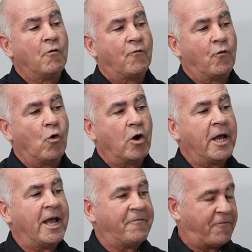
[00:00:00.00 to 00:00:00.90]

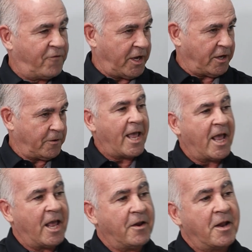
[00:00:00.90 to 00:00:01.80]
for a fee.
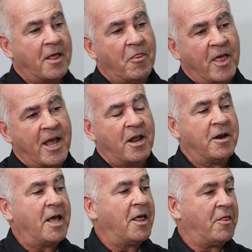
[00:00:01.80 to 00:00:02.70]
And
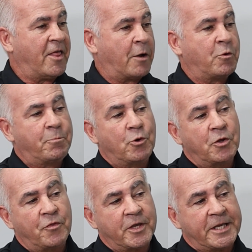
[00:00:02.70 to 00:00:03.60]
then that would
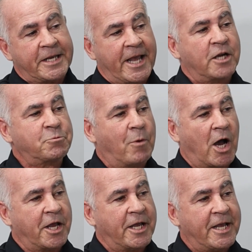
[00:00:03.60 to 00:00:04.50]
put the cash
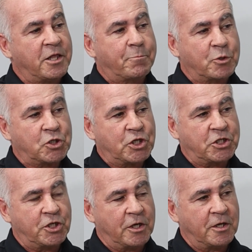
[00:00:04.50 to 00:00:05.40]
buyer in the
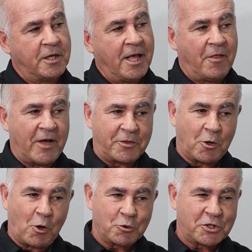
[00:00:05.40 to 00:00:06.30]
position that
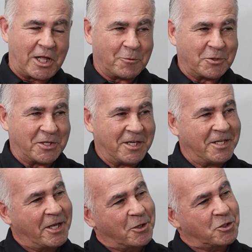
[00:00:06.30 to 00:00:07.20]
the wholesaler was
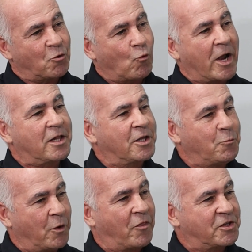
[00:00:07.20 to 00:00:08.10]
in, dealing directly
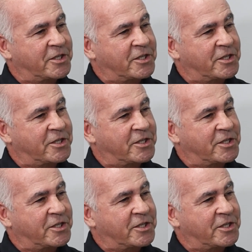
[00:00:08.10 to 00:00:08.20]
with the